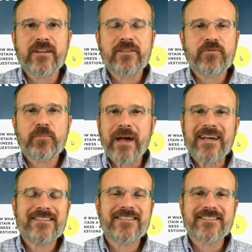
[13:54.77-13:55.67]
you're
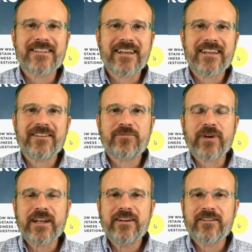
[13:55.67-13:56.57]
past this date
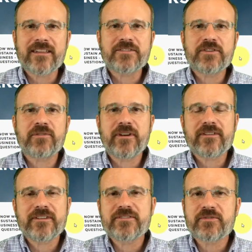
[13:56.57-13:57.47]
right here that's showing on
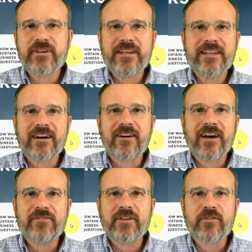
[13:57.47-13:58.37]
this screen, I'll
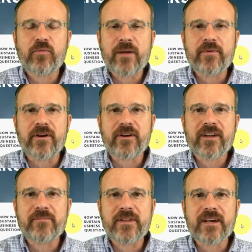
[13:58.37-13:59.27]
have another webinar
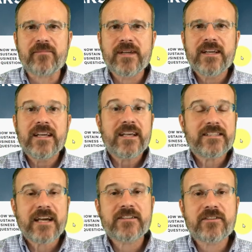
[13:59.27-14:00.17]
coming up. It's
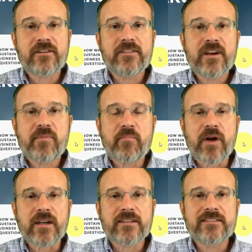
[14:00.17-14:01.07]
how to start a therapy
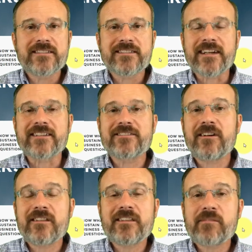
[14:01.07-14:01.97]
practice. It's like
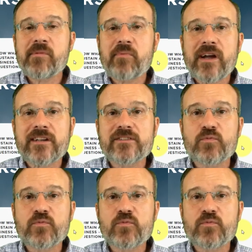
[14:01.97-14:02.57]
Start a Therapy Practice